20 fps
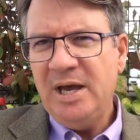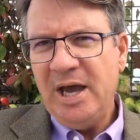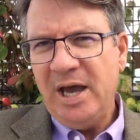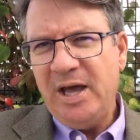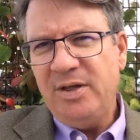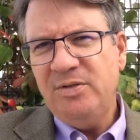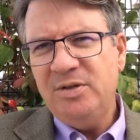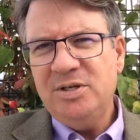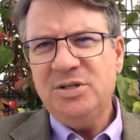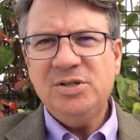
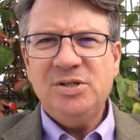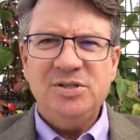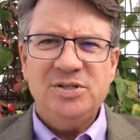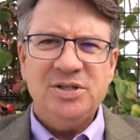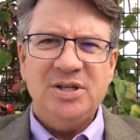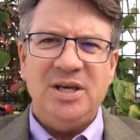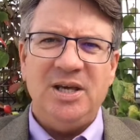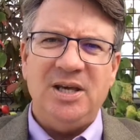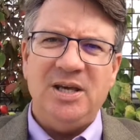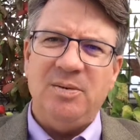And this is
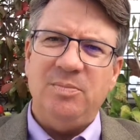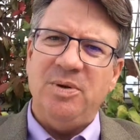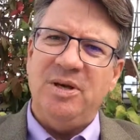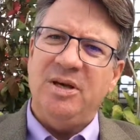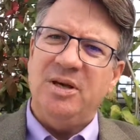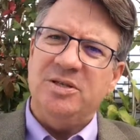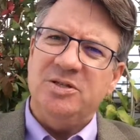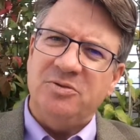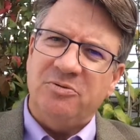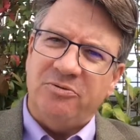key
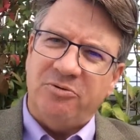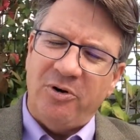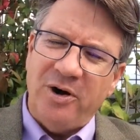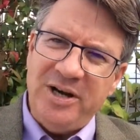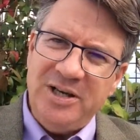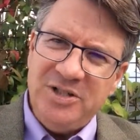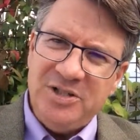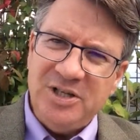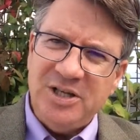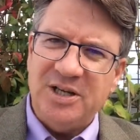because
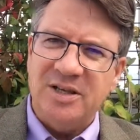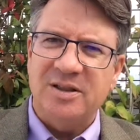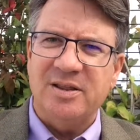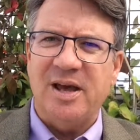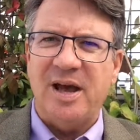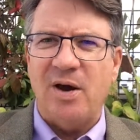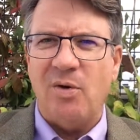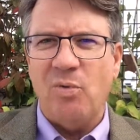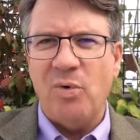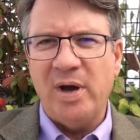phrasing it
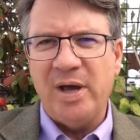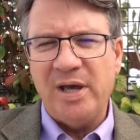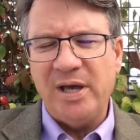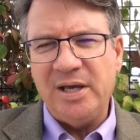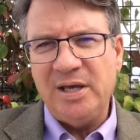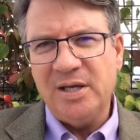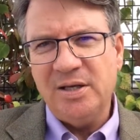that way